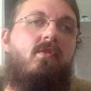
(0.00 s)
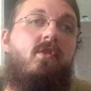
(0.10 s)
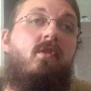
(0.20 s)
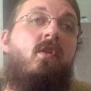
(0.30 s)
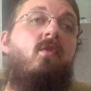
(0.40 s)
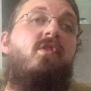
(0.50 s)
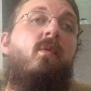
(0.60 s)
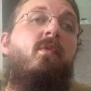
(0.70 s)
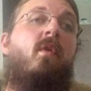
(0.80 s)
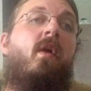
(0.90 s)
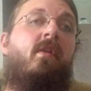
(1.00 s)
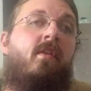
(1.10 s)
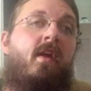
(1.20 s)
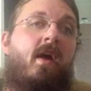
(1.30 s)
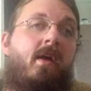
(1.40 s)
She knew she was going
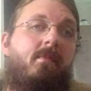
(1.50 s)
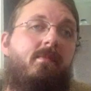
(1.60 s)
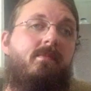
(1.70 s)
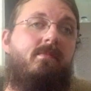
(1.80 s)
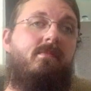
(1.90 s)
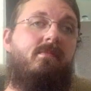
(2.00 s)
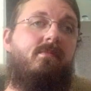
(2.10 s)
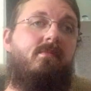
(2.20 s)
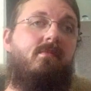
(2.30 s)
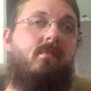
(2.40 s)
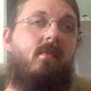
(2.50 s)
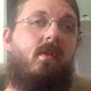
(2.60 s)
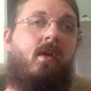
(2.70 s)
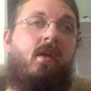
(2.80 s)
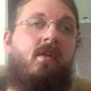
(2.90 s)
to die,
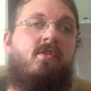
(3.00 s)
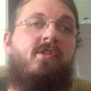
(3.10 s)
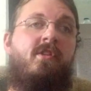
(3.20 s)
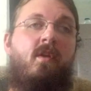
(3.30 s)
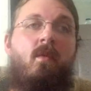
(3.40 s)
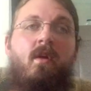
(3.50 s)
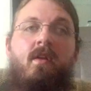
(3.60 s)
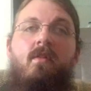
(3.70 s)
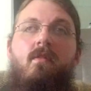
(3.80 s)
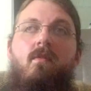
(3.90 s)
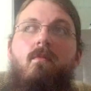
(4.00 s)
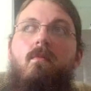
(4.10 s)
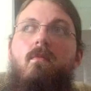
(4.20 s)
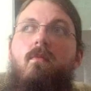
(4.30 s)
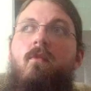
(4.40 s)
and she wanted
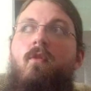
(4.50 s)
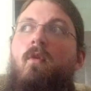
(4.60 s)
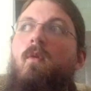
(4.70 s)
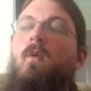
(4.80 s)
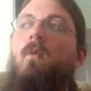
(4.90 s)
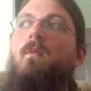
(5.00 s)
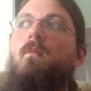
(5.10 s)
to